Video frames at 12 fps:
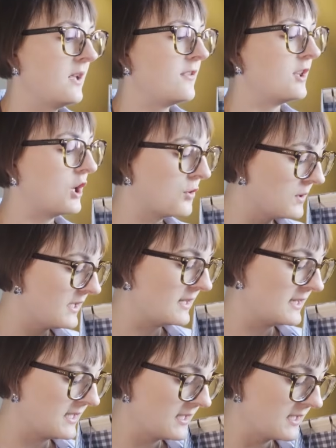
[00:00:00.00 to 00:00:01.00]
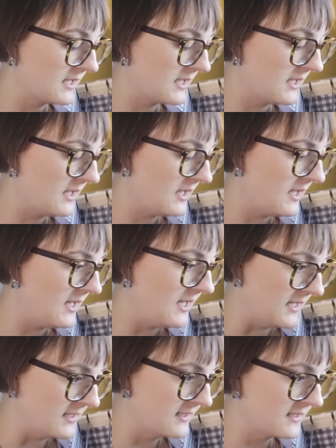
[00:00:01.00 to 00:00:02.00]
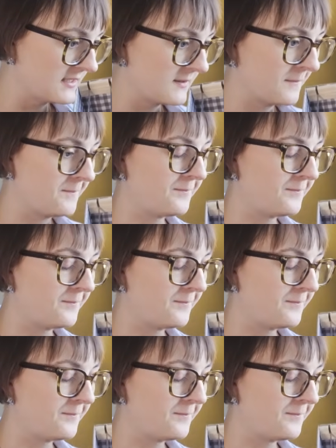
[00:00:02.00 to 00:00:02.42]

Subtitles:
The only thing is,